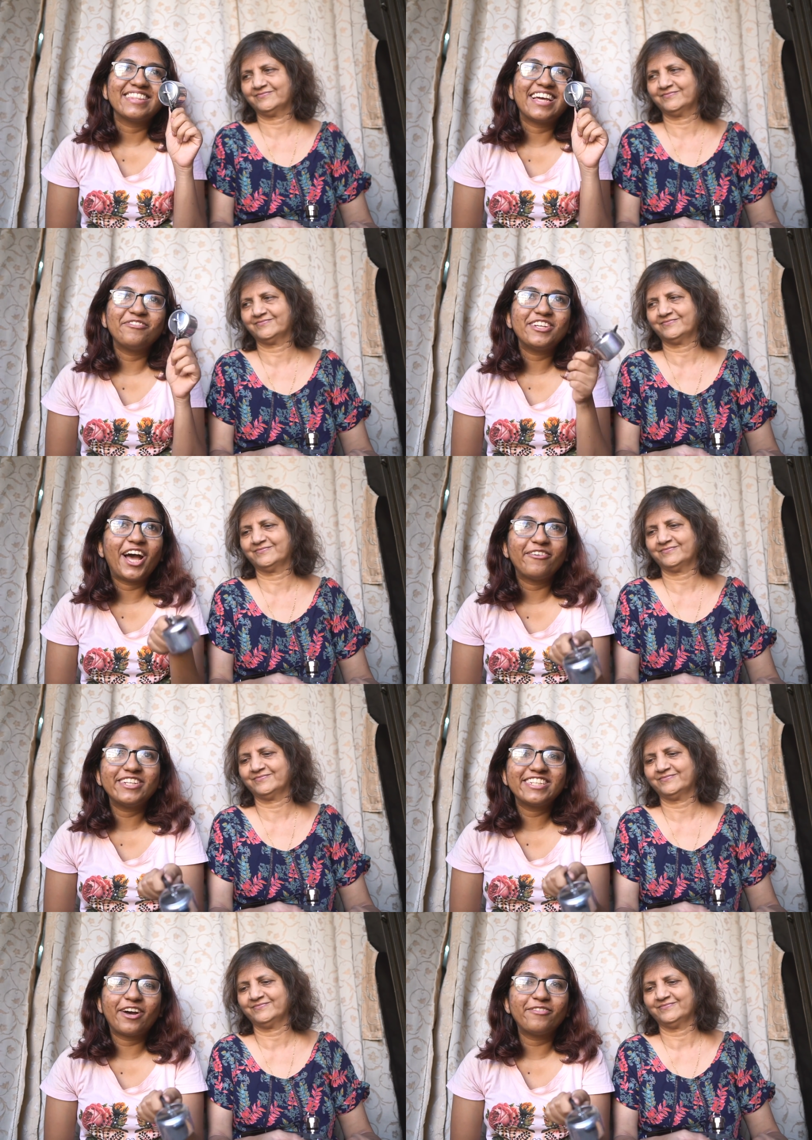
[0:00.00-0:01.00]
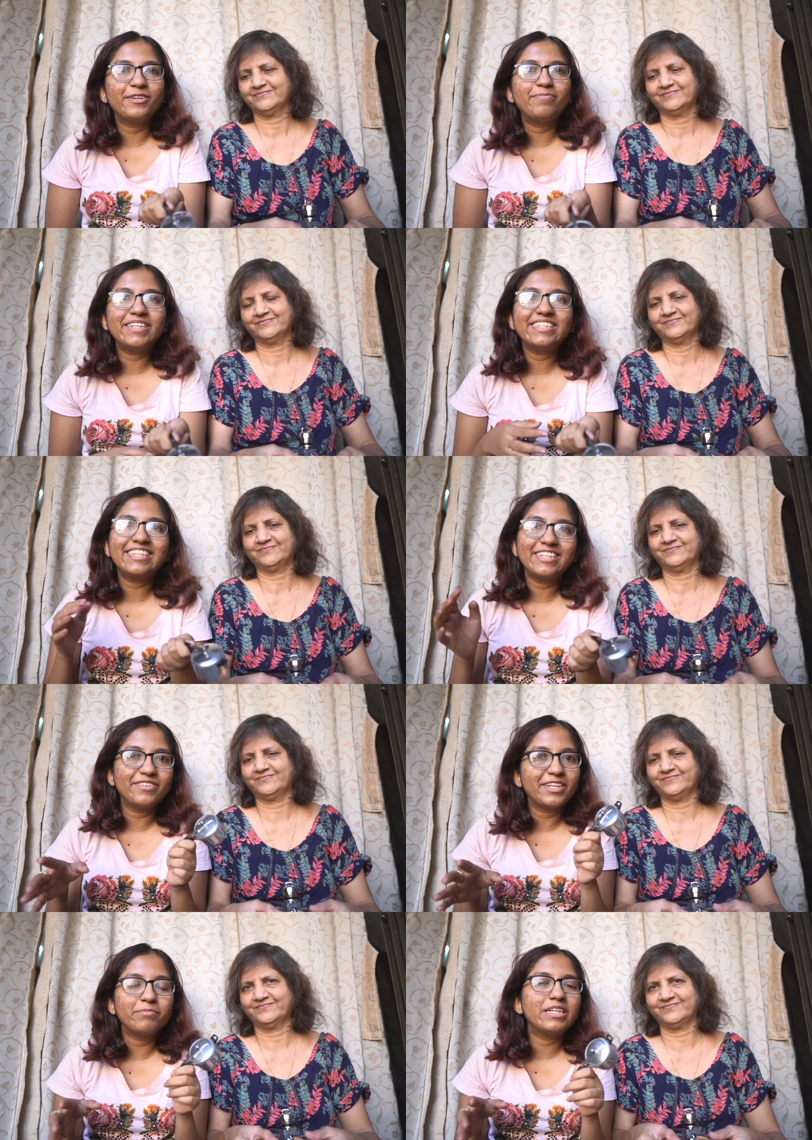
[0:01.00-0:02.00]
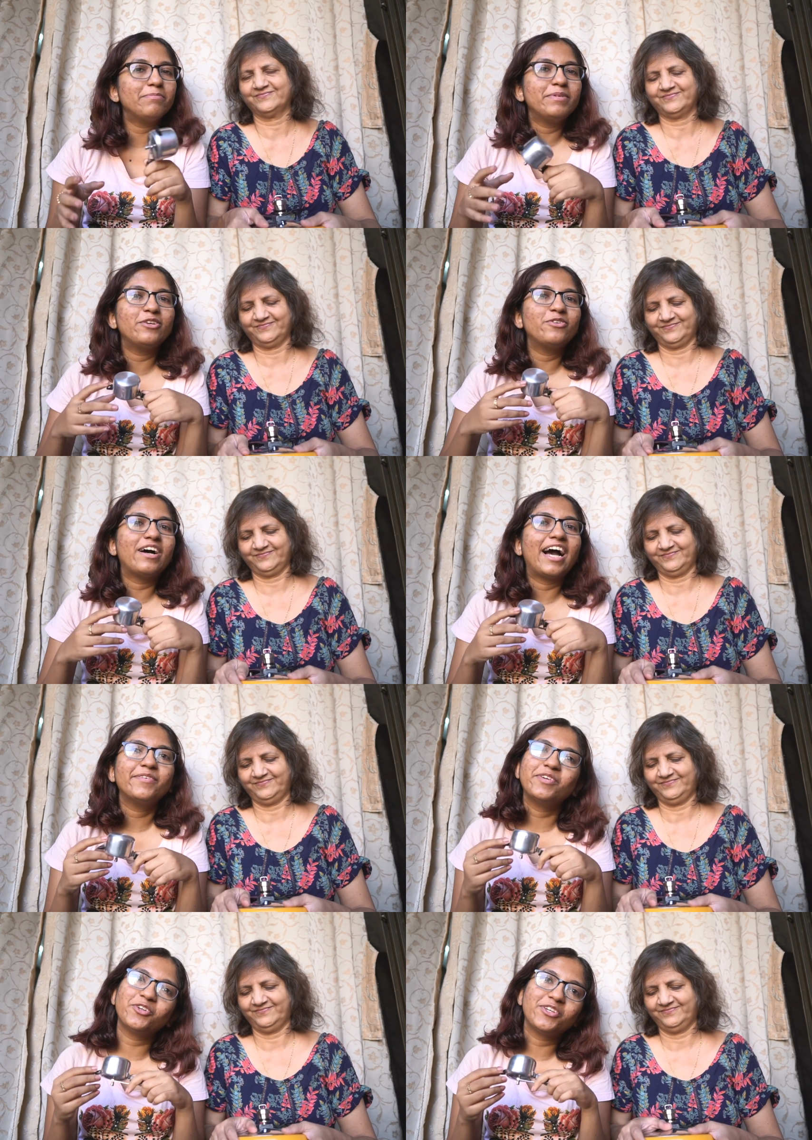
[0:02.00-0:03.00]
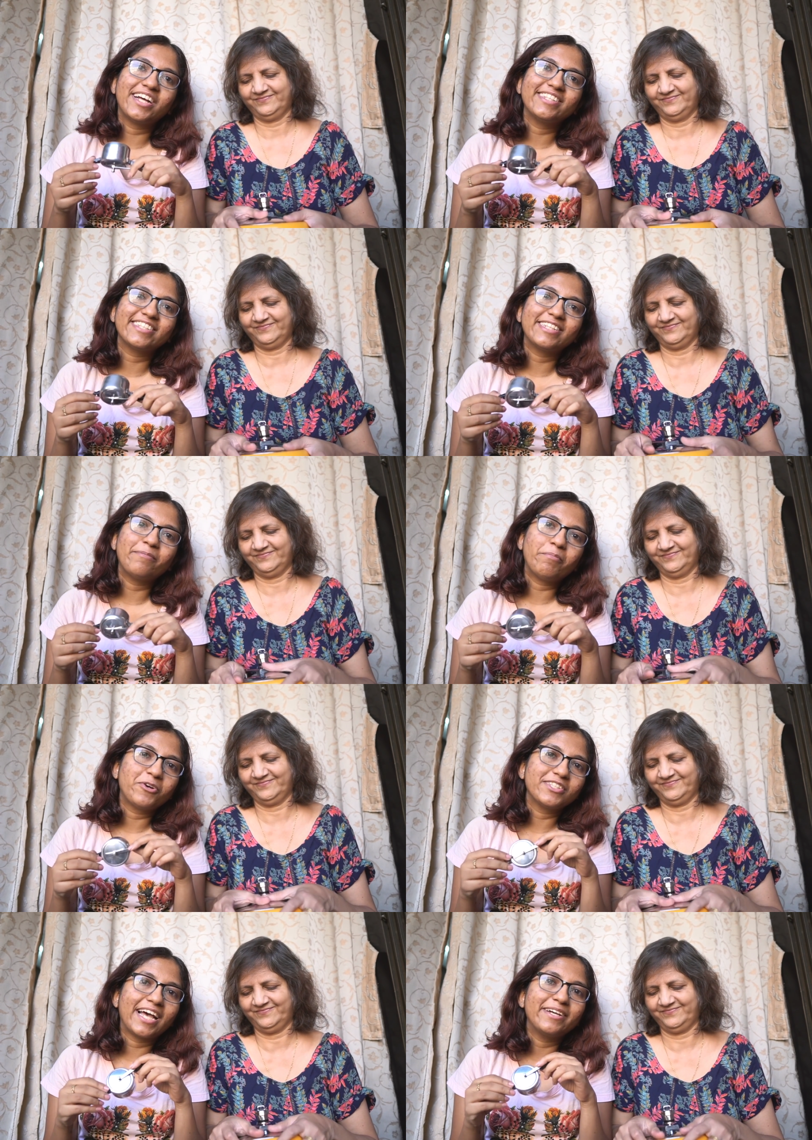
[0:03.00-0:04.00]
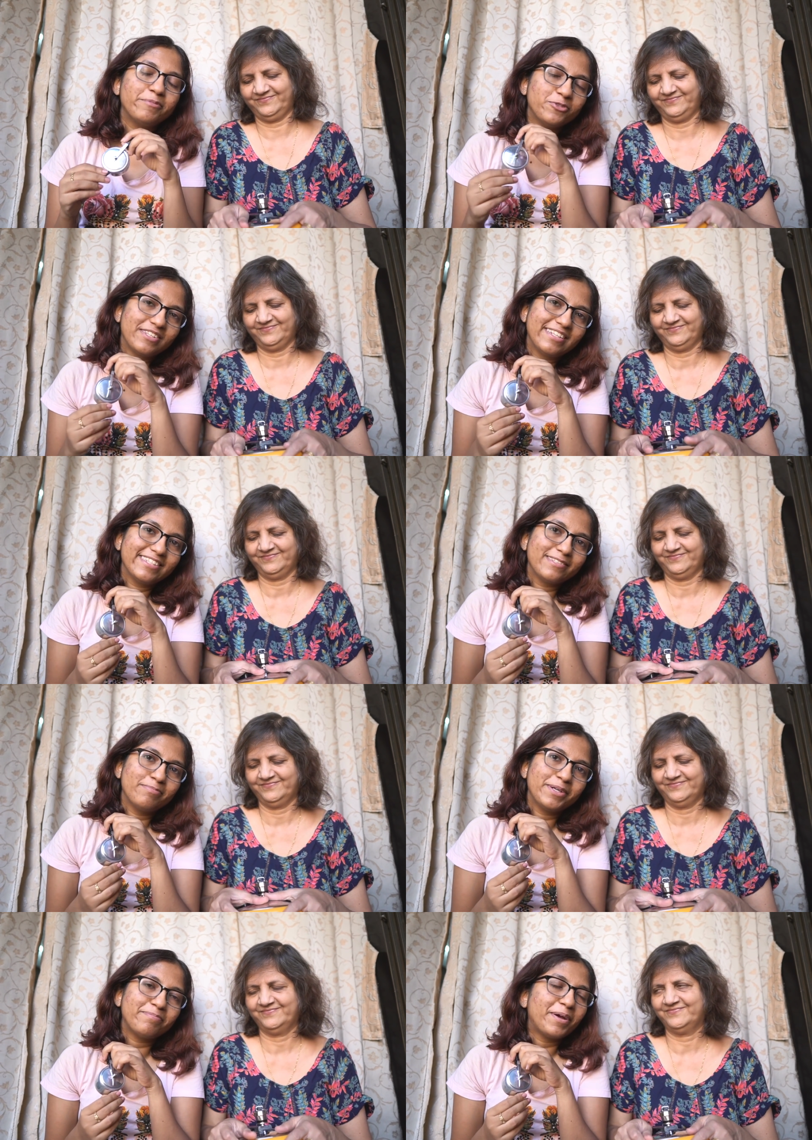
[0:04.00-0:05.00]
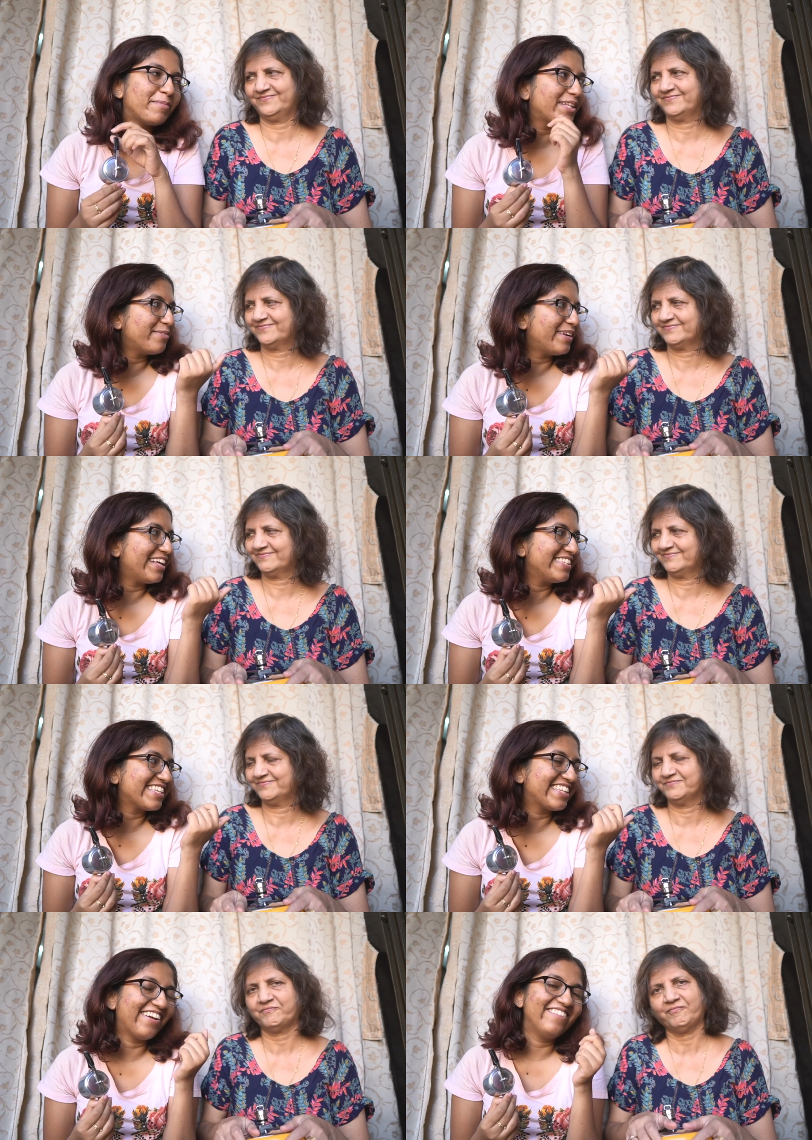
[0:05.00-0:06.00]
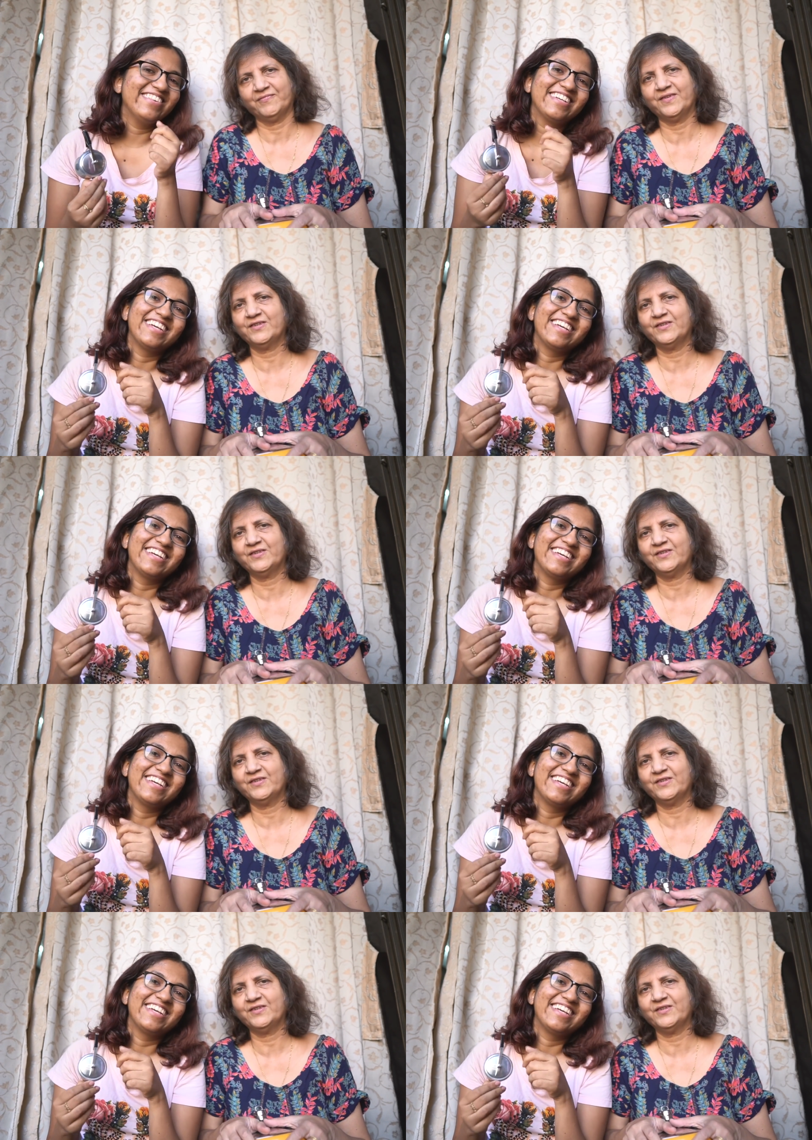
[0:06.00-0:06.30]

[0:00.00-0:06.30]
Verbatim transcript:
Speaker 1: that we haven't covered please leave a comment below i will not answer them because i am useless but my mother will answer them